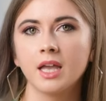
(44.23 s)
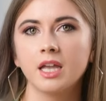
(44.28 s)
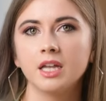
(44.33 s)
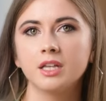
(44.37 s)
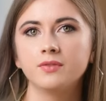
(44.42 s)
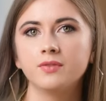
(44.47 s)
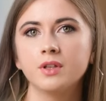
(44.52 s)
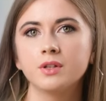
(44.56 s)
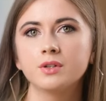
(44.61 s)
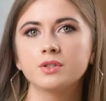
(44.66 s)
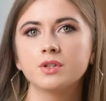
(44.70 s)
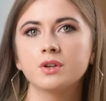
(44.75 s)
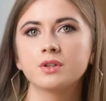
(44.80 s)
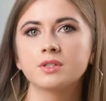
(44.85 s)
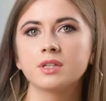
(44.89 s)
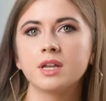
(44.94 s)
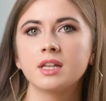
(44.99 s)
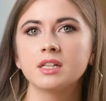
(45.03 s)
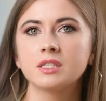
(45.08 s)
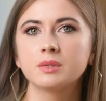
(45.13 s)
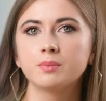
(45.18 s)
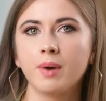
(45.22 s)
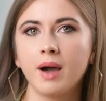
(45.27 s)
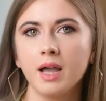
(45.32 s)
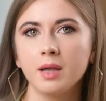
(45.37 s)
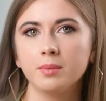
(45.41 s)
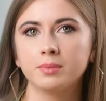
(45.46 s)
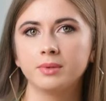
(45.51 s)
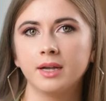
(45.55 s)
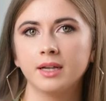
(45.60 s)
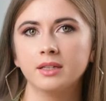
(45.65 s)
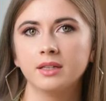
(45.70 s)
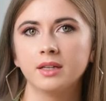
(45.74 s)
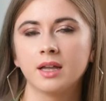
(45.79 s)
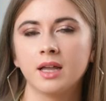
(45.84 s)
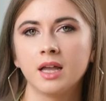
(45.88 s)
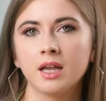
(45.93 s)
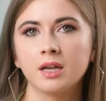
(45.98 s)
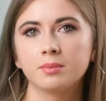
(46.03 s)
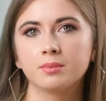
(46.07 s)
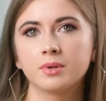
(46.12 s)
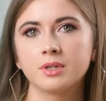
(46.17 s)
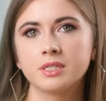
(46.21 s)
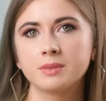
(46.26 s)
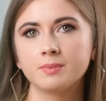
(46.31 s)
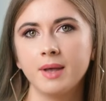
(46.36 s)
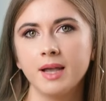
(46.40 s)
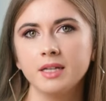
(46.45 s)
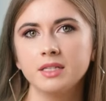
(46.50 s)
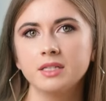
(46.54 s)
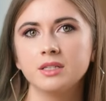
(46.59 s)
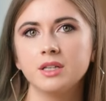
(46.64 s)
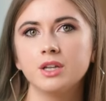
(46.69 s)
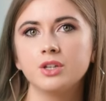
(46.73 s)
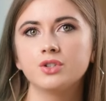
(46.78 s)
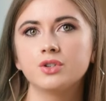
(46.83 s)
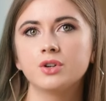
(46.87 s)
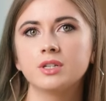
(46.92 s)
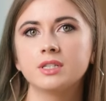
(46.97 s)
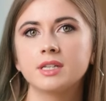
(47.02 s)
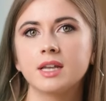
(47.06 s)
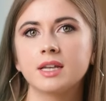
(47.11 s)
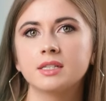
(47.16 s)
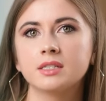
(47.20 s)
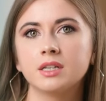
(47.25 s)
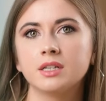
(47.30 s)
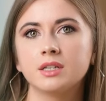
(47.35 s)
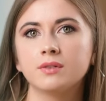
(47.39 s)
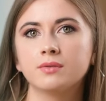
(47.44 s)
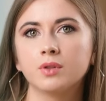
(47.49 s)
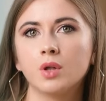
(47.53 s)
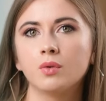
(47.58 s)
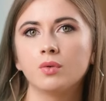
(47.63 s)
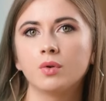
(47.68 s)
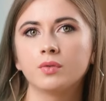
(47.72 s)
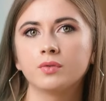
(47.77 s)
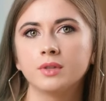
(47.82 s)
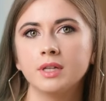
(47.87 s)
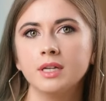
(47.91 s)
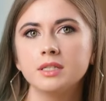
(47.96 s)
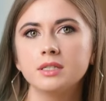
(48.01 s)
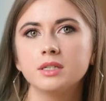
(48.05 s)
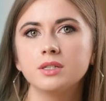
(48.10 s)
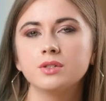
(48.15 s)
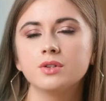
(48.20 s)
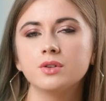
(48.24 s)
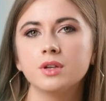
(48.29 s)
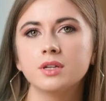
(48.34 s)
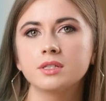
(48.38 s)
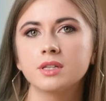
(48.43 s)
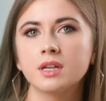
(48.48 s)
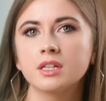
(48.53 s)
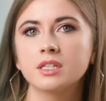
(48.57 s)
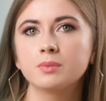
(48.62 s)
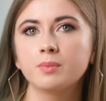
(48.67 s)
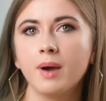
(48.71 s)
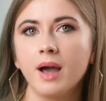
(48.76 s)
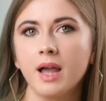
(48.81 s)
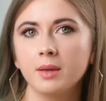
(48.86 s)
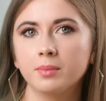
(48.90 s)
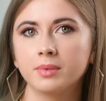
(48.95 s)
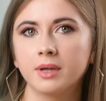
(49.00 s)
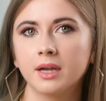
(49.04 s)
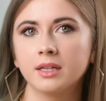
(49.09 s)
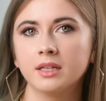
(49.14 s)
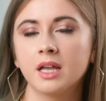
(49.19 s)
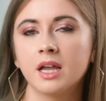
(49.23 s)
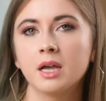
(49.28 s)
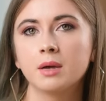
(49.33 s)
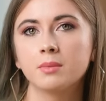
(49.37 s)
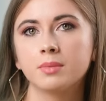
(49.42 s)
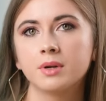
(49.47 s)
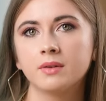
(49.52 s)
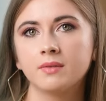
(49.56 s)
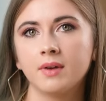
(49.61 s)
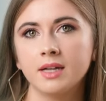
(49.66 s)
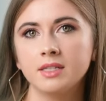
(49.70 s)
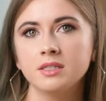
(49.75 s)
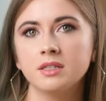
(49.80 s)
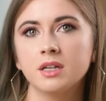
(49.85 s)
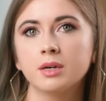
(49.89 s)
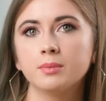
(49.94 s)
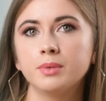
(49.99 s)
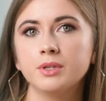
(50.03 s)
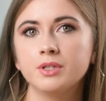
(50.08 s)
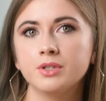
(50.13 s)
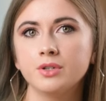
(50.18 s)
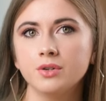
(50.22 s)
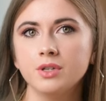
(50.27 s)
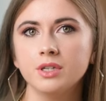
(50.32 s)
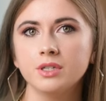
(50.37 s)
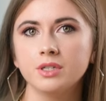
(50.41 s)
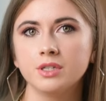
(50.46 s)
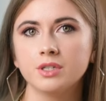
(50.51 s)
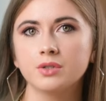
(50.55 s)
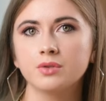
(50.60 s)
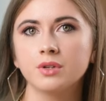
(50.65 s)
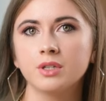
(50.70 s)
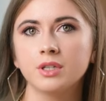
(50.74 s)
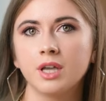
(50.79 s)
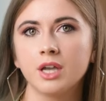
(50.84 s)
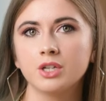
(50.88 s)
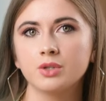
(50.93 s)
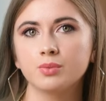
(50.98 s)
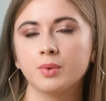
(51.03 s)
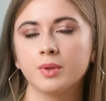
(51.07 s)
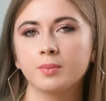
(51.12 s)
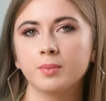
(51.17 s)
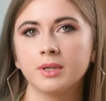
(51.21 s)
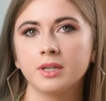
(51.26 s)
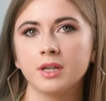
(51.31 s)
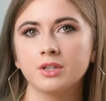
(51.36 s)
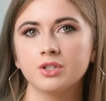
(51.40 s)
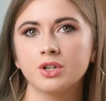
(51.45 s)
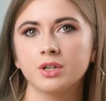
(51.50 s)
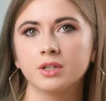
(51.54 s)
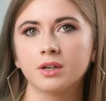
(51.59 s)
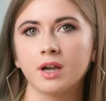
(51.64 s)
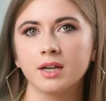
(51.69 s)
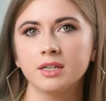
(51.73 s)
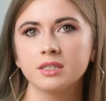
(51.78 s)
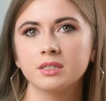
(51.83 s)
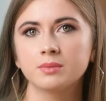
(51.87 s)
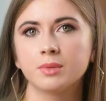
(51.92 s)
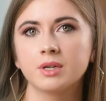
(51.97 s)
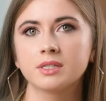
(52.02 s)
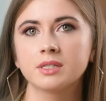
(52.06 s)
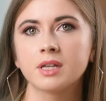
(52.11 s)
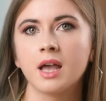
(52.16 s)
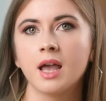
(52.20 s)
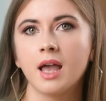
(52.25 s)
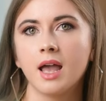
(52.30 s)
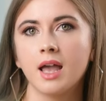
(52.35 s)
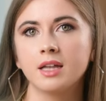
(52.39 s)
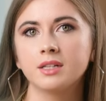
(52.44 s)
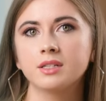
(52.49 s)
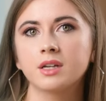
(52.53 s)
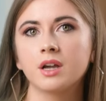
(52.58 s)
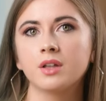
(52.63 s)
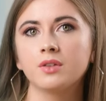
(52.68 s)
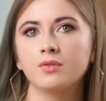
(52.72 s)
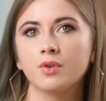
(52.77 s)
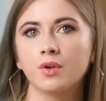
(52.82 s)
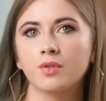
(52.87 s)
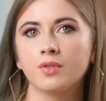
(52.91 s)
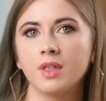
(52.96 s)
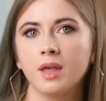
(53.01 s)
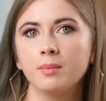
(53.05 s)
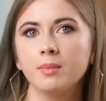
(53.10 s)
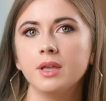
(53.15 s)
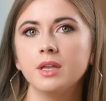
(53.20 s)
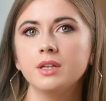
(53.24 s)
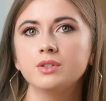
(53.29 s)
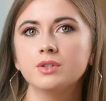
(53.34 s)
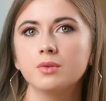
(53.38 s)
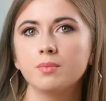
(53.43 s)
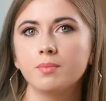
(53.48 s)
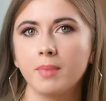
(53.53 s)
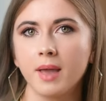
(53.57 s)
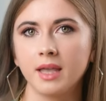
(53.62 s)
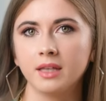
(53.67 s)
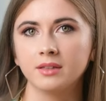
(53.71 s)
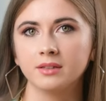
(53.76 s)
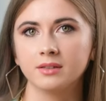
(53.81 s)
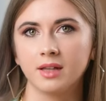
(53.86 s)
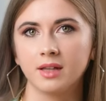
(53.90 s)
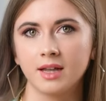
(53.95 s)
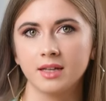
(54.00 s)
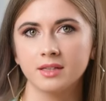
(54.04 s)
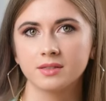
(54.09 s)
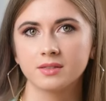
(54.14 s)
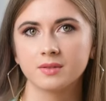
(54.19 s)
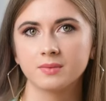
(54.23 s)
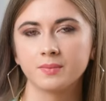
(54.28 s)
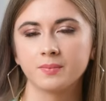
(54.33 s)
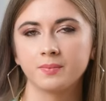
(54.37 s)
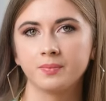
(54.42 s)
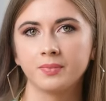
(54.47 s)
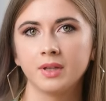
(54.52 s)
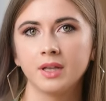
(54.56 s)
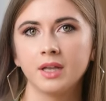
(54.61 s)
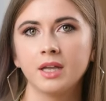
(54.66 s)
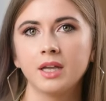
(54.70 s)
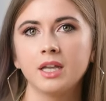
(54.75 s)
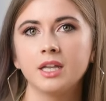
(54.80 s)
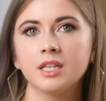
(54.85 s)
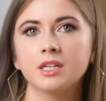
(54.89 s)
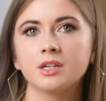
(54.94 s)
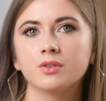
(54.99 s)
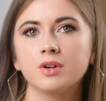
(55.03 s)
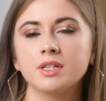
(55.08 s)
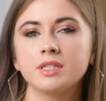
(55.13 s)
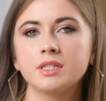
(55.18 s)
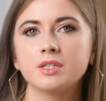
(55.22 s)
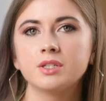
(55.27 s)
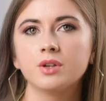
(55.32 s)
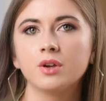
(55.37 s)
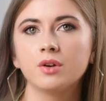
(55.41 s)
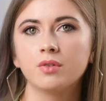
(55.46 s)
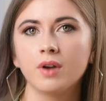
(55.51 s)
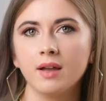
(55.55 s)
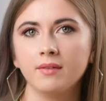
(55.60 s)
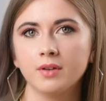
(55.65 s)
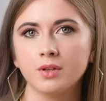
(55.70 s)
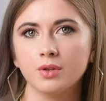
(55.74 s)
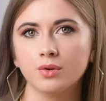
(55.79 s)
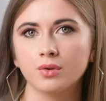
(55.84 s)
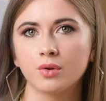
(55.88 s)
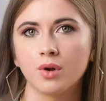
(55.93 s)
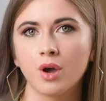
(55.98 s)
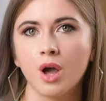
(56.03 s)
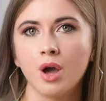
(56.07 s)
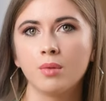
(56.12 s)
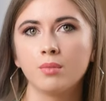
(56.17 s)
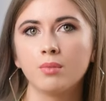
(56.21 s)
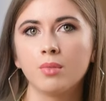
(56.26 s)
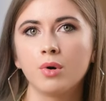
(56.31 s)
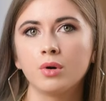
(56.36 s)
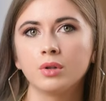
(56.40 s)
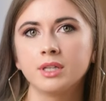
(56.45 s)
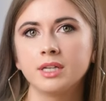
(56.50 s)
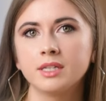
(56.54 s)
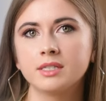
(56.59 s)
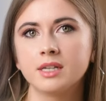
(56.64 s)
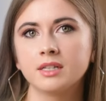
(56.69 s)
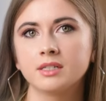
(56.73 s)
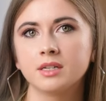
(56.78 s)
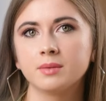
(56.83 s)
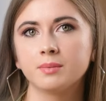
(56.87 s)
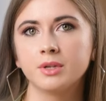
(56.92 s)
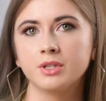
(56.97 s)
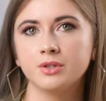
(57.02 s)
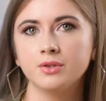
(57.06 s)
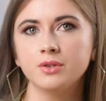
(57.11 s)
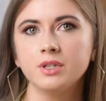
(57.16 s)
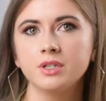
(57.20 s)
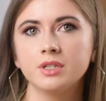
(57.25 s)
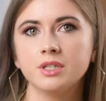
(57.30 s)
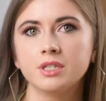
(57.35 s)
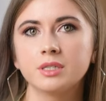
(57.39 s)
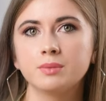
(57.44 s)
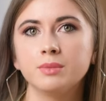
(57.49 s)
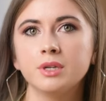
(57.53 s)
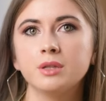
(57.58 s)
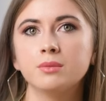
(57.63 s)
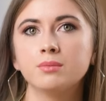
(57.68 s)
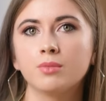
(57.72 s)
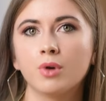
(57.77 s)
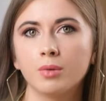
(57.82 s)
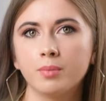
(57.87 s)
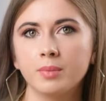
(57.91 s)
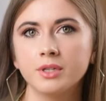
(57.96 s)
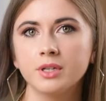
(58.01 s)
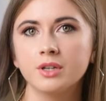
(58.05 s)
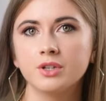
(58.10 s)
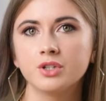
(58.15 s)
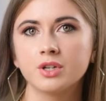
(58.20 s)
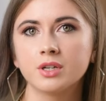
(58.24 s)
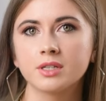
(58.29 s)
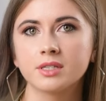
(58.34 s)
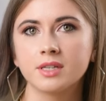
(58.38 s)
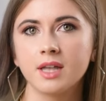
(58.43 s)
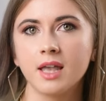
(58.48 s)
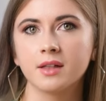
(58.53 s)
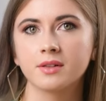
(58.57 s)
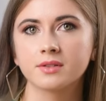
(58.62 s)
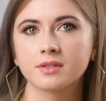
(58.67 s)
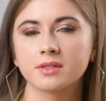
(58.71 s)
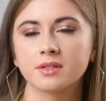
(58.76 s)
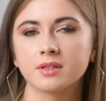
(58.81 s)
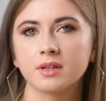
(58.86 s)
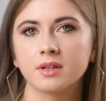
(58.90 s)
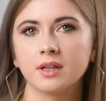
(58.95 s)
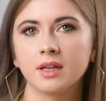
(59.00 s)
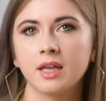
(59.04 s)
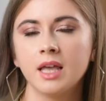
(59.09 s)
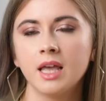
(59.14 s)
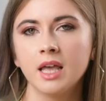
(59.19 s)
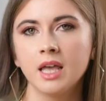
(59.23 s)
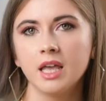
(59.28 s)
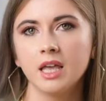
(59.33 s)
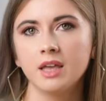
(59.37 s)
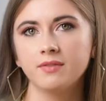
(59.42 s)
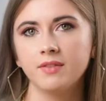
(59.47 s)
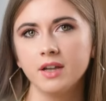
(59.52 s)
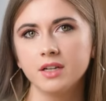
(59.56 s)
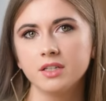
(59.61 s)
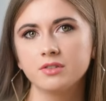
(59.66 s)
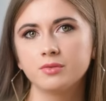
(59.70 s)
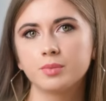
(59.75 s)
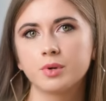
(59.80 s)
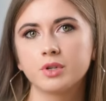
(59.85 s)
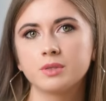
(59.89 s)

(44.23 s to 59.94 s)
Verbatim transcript: It fills your sales pipeline. Prospecting ensures a steady flow of leads into your sales pipeline, providing opportunities to engage with potential customers and convert them into paying clients. Increases your revenue. More leads and opportunities mean more potential sales. Effective